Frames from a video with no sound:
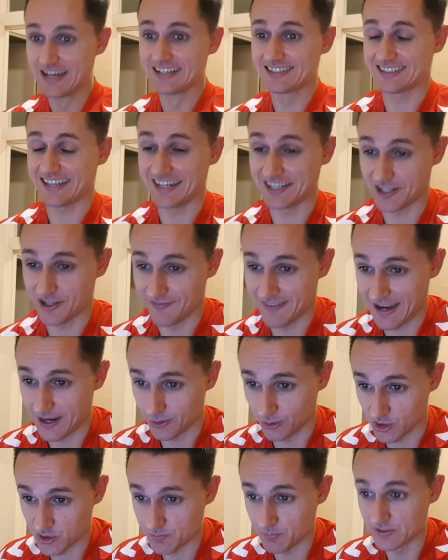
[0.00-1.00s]
St.
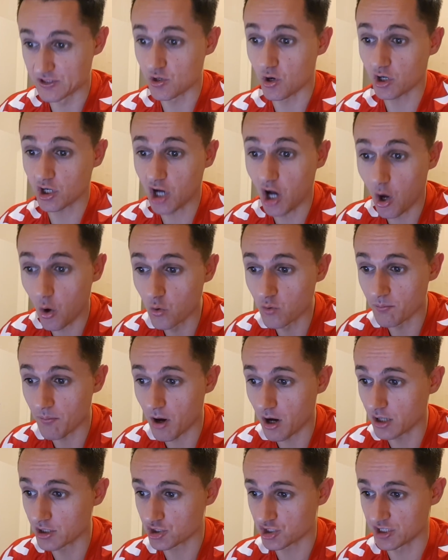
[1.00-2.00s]
Cavaldos. He's got Cold
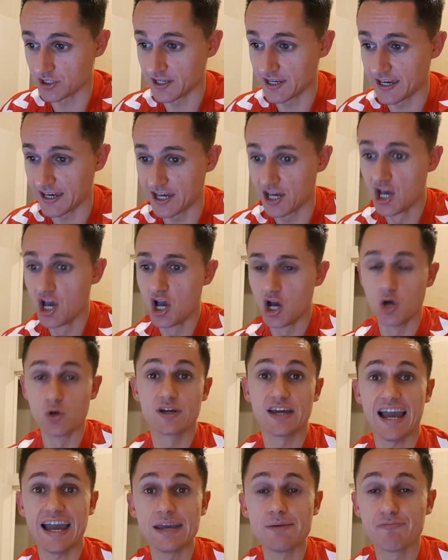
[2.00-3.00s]
March in here, who
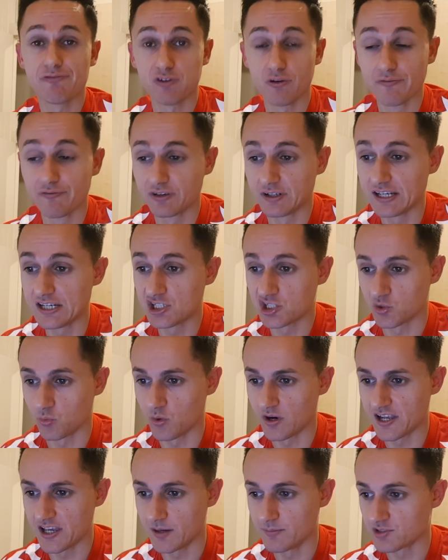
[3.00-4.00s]
came from Venetia
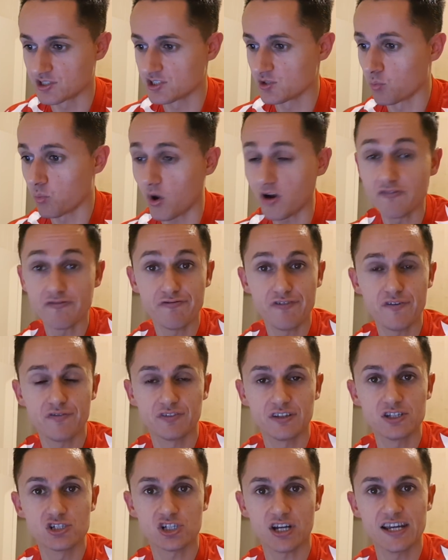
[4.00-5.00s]
Williams. He's a
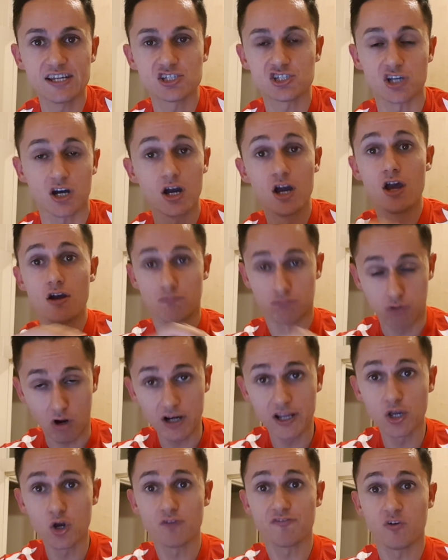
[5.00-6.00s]
150 chaser,
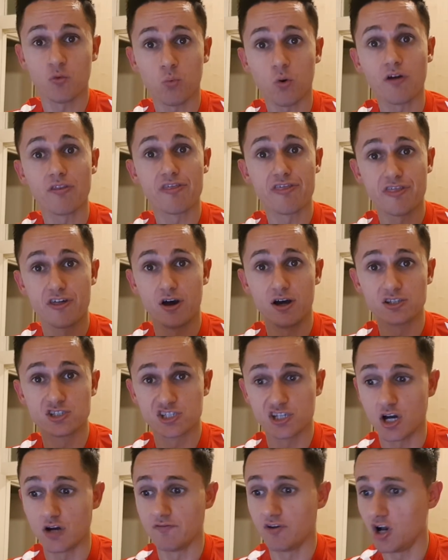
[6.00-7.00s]
running off a
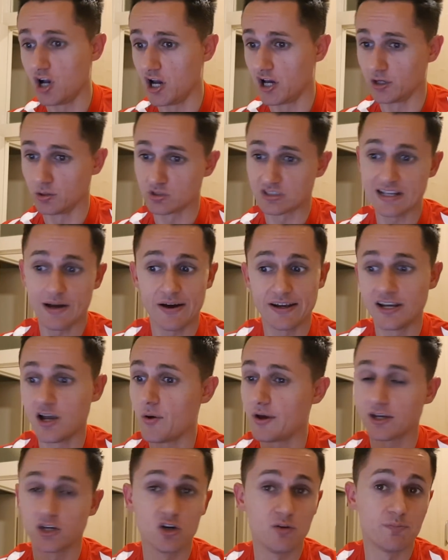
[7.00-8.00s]
130 over hurdles. Now, I
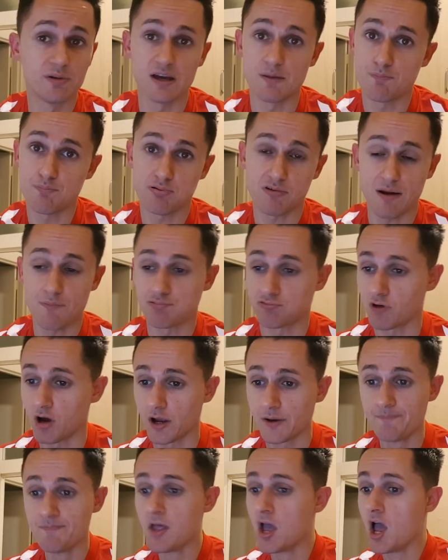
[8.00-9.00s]
know it could be a prep
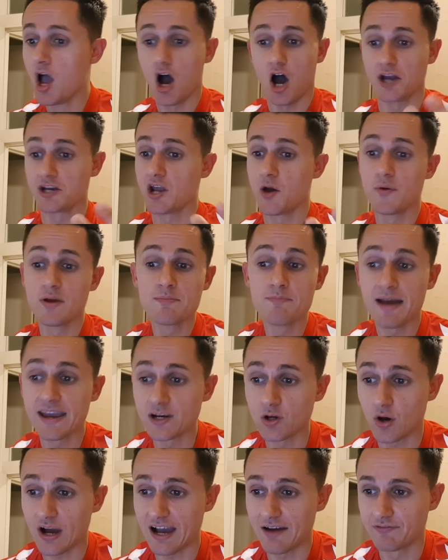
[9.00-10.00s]
run. I know he may
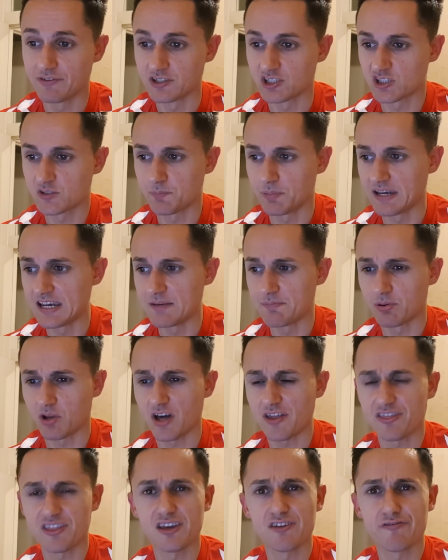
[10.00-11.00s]
not have the speed, but
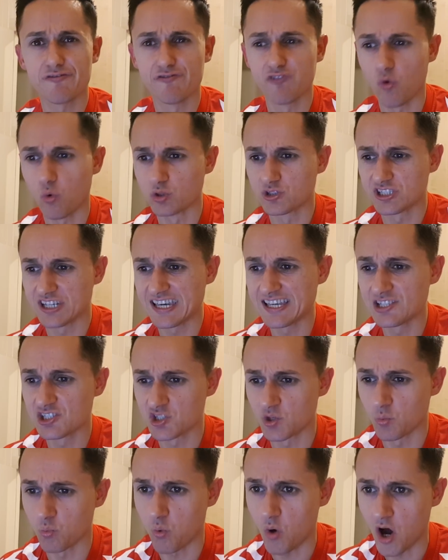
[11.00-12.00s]
I think
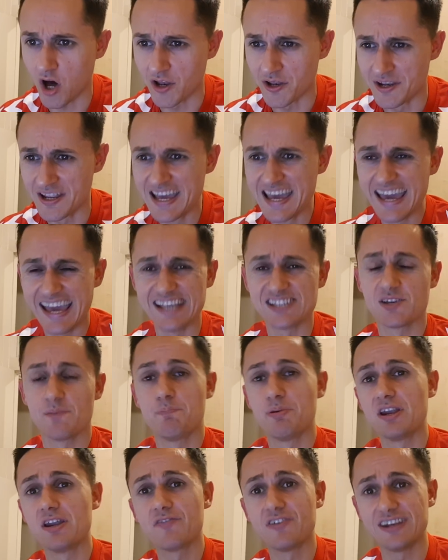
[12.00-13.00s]
14-1 is a
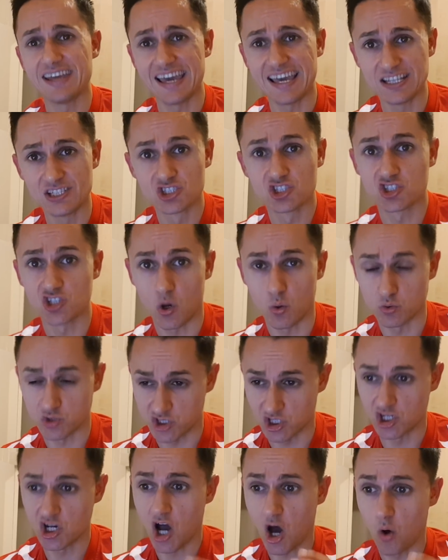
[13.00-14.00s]
bit of an insult
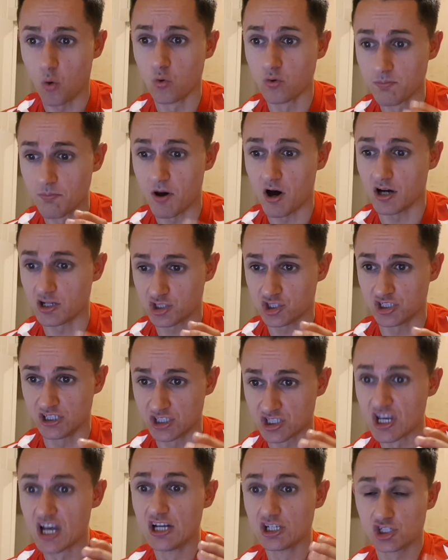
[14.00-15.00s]
to Cold
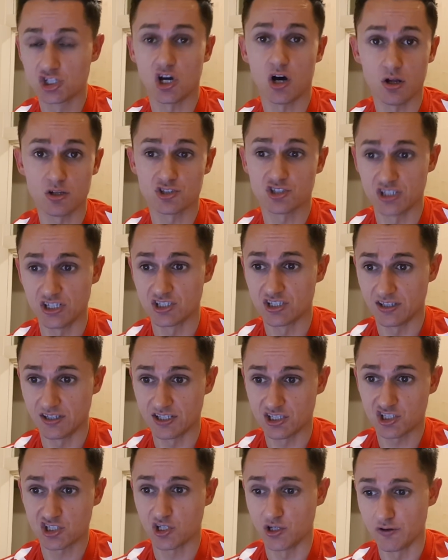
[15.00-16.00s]
March's chances in
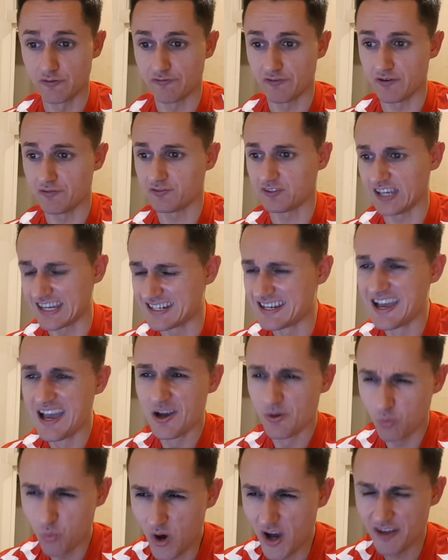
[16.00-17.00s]
this 2:15.
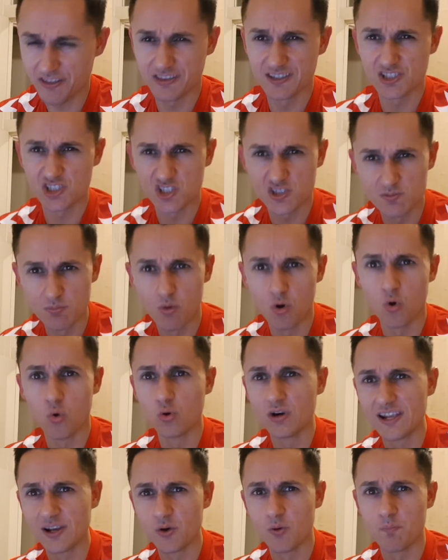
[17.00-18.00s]
Worth a
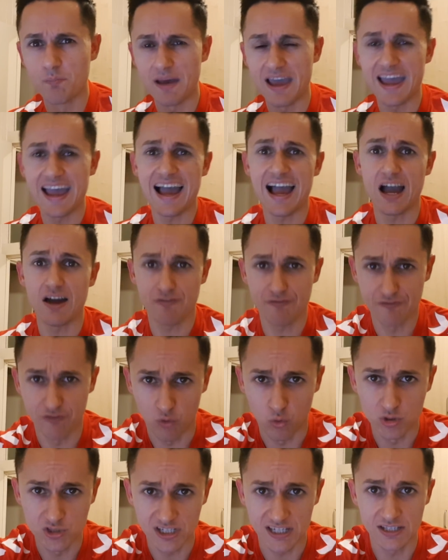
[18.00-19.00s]
small little bet at
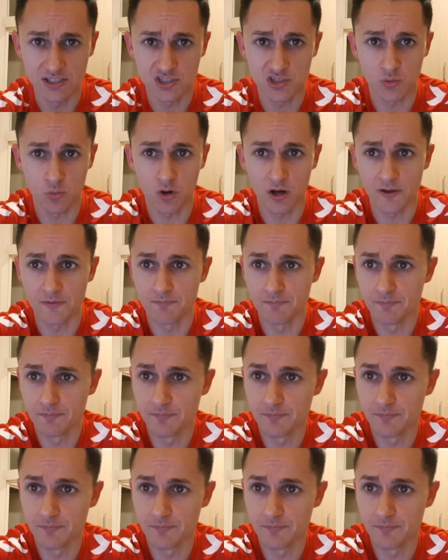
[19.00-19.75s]
14-1.